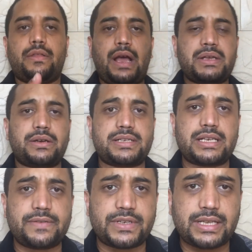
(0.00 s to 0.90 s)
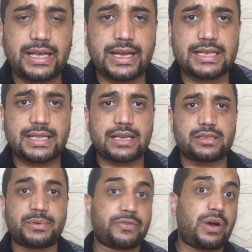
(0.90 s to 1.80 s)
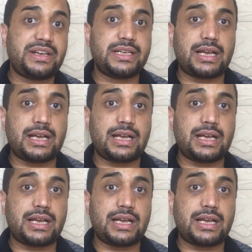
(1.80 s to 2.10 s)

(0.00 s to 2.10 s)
That was our session for today, guys. Thank you so much for watching